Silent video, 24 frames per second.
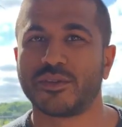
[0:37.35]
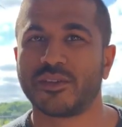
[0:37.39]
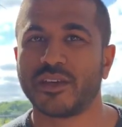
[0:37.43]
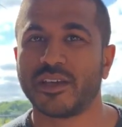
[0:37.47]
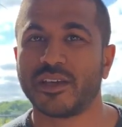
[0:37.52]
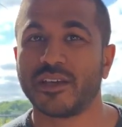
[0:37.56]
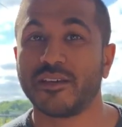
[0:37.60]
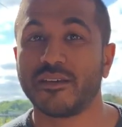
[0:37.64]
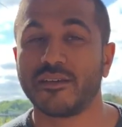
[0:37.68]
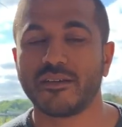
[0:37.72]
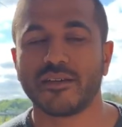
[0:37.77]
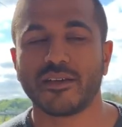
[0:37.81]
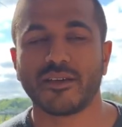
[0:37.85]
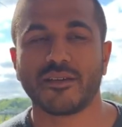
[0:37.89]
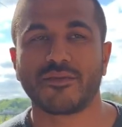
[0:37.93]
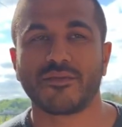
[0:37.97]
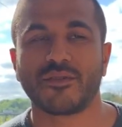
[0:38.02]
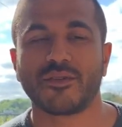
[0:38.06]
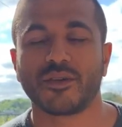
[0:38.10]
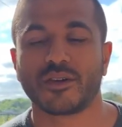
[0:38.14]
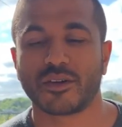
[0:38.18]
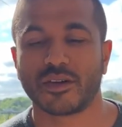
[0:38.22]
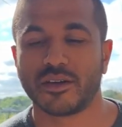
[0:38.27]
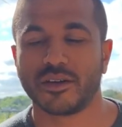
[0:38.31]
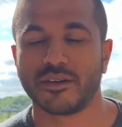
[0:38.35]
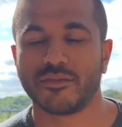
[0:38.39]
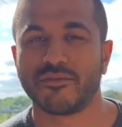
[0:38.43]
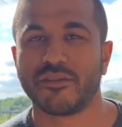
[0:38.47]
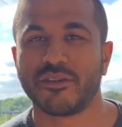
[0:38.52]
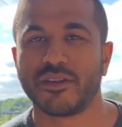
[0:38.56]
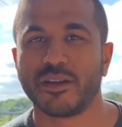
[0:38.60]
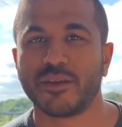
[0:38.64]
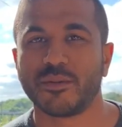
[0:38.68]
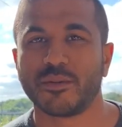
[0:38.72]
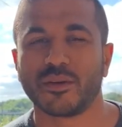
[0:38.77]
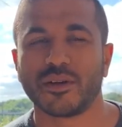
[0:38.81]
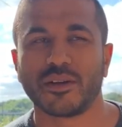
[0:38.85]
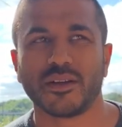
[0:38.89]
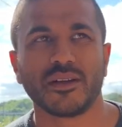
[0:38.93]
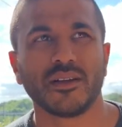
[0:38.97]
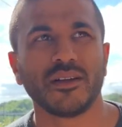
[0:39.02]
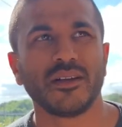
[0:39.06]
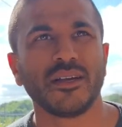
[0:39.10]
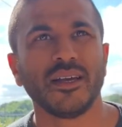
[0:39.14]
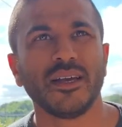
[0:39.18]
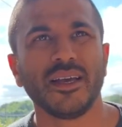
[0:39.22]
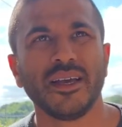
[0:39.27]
thing if you kind of really want to